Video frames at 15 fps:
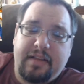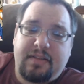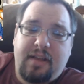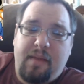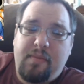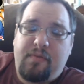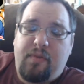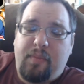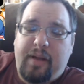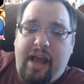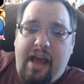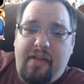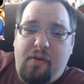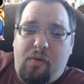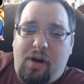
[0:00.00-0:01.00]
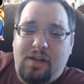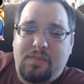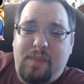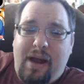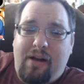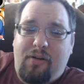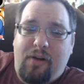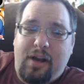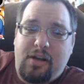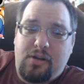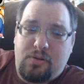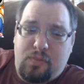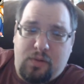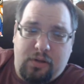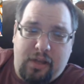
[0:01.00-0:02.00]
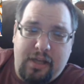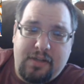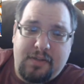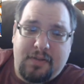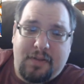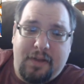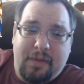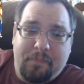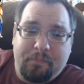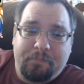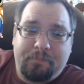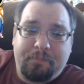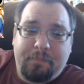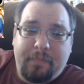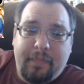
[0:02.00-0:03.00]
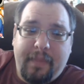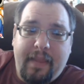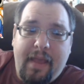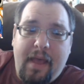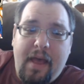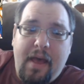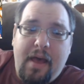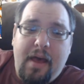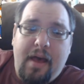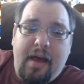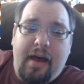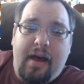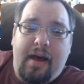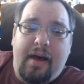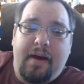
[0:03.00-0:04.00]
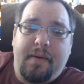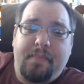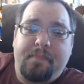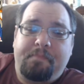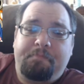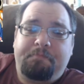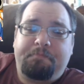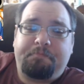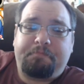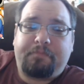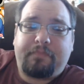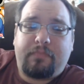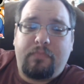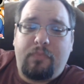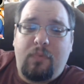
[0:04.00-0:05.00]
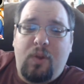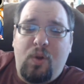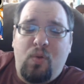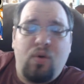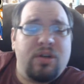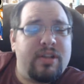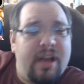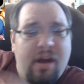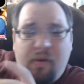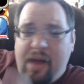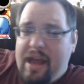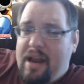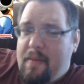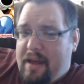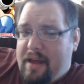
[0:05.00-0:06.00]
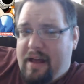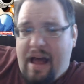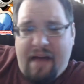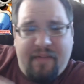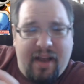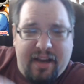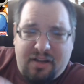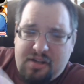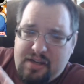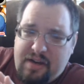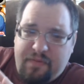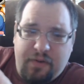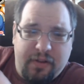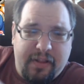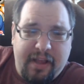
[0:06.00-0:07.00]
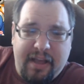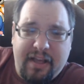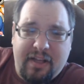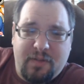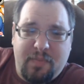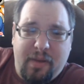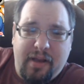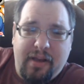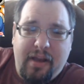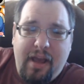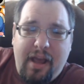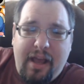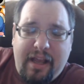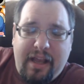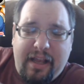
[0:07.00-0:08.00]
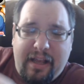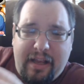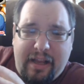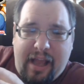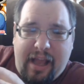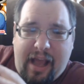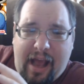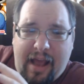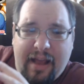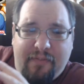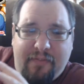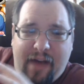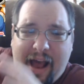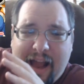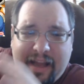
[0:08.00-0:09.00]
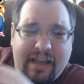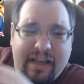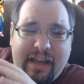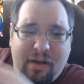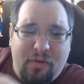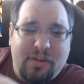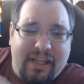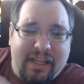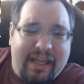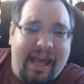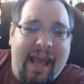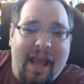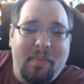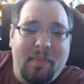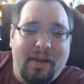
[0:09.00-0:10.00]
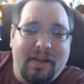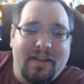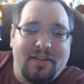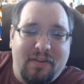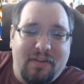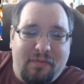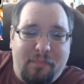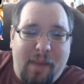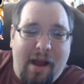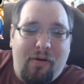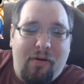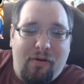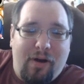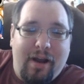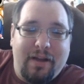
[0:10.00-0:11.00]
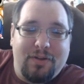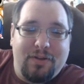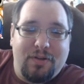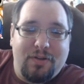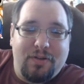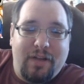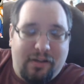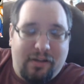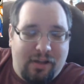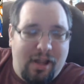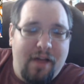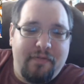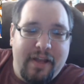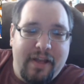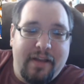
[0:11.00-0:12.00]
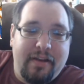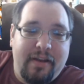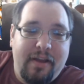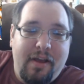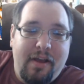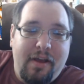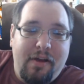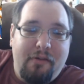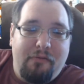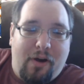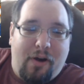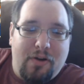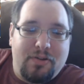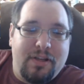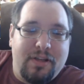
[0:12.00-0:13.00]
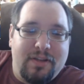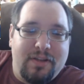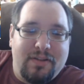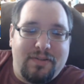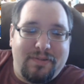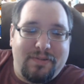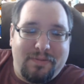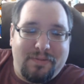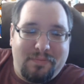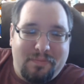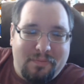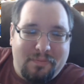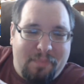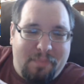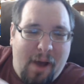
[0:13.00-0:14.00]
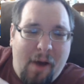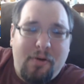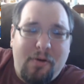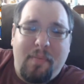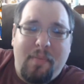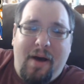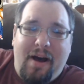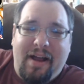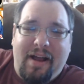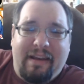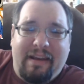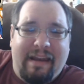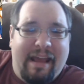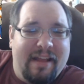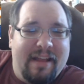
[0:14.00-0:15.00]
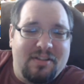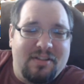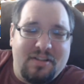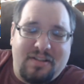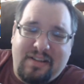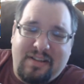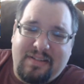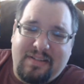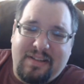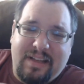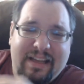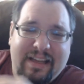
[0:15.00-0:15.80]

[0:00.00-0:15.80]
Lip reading: this is coming from a guy that watched Power Rangers religiously. Um, which I know, anime, live action, different things, but if I can deal with the campiness of Power Rangers and loved it versus Pokemon and just the,